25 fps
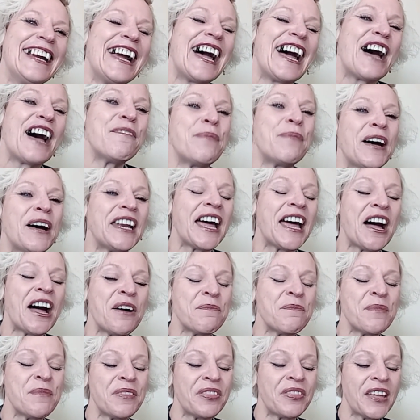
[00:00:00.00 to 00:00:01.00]
But
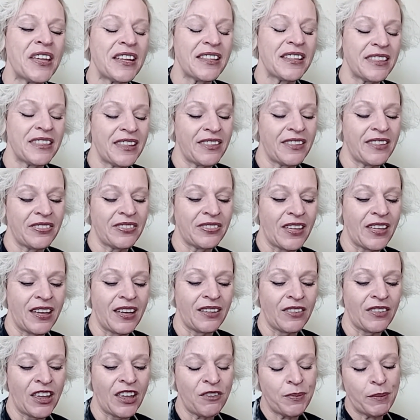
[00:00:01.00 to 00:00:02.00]
a
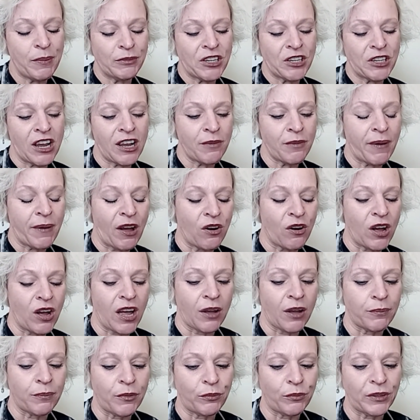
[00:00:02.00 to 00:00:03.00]
lot of people talk about
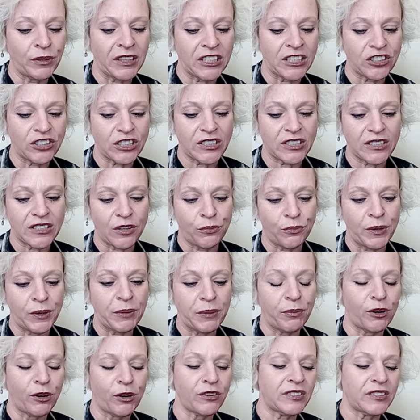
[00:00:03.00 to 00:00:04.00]
religious
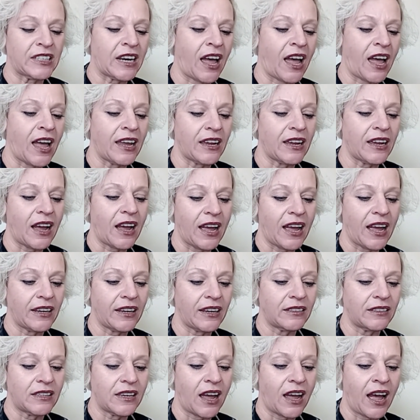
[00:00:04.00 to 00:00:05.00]
rebirths, and
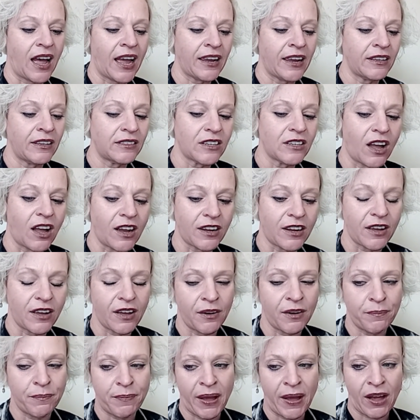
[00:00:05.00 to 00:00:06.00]
I talk
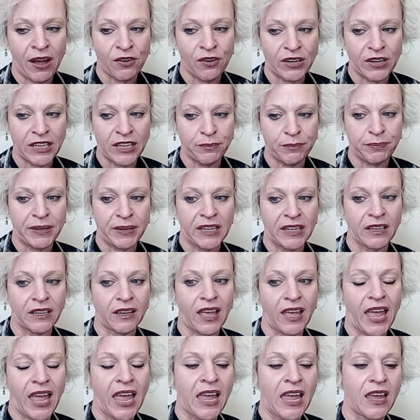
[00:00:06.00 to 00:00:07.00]
about it being
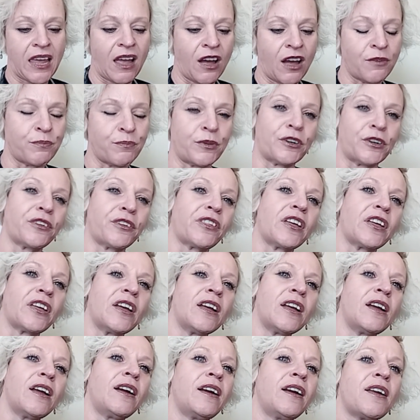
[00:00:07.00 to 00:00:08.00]
a unbirth,
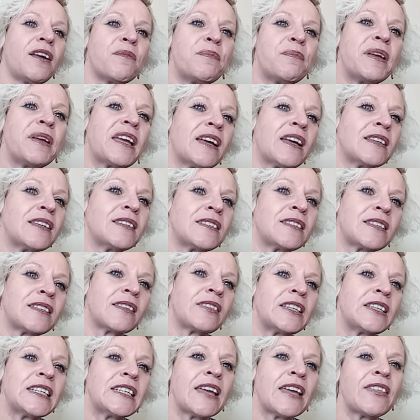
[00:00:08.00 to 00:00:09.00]
because
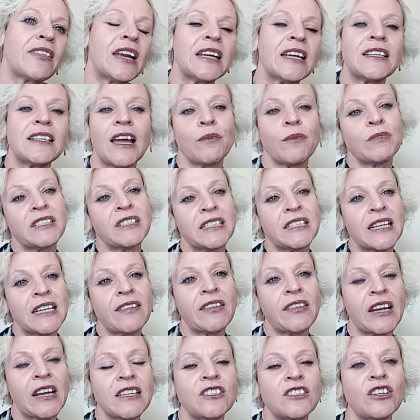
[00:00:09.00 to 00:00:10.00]
the day that I died was the day
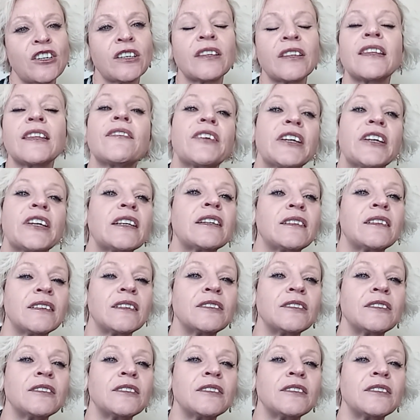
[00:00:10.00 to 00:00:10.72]
that I started living.